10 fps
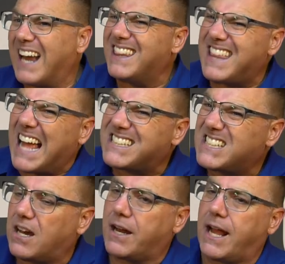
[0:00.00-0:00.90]
And that's
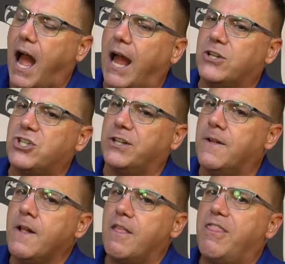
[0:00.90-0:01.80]
cutting hygiene.
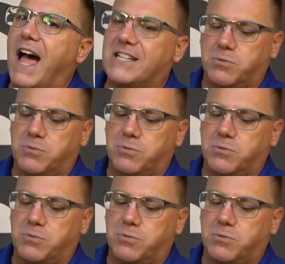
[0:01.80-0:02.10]
That's